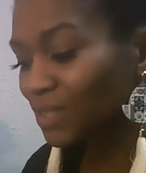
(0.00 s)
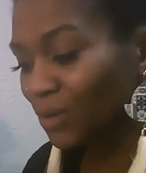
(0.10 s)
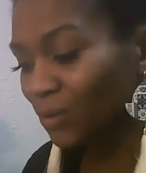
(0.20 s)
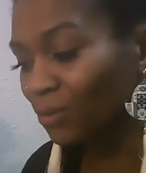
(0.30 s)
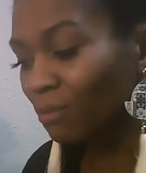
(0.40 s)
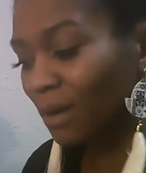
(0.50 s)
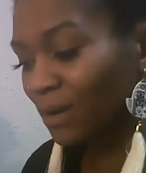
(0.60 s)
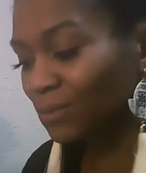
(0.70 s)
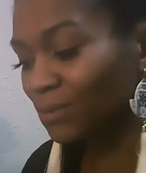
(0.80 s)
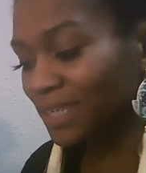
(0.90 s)
go
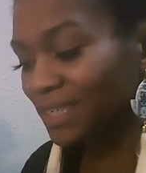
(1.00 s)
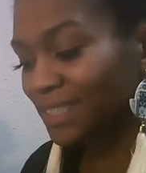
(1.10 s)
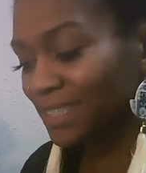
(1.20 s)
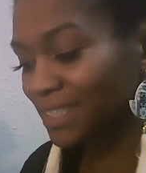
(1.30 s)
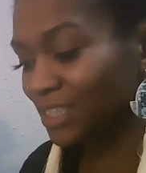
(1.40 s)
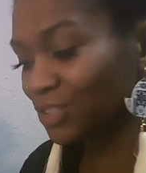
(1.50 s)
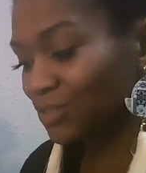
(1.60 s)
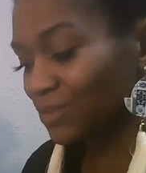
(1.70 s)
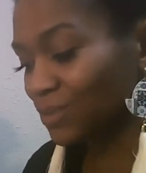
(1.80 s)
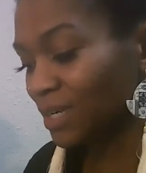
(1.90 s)
about what it is that
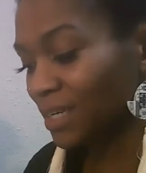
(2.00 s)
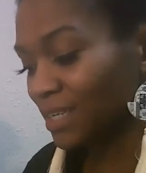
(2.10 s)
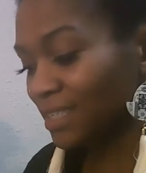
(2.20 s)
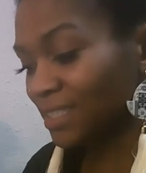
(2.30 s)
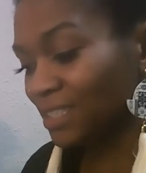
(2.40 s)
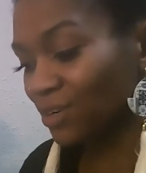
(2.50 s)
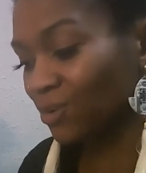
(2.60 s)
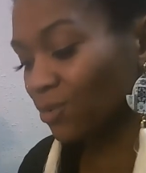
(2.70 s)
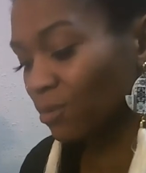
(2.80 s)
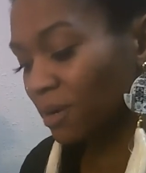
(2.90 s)
you need to
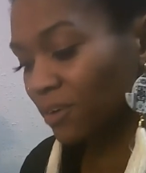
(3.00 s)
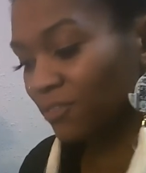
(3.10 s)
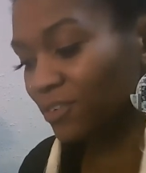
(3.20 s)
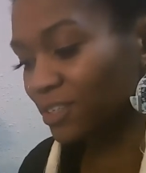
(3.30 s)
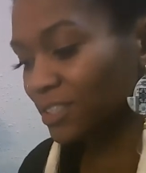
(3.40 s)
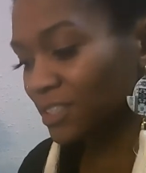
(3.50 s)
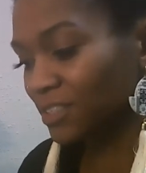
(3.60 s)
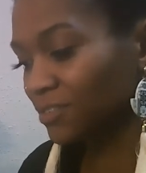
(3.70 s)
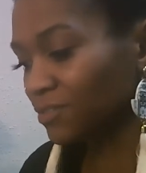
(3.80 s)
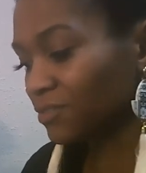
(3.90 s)
go about for
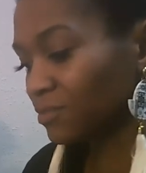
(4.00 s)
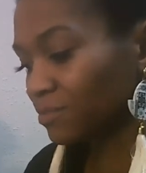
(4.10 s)
yourself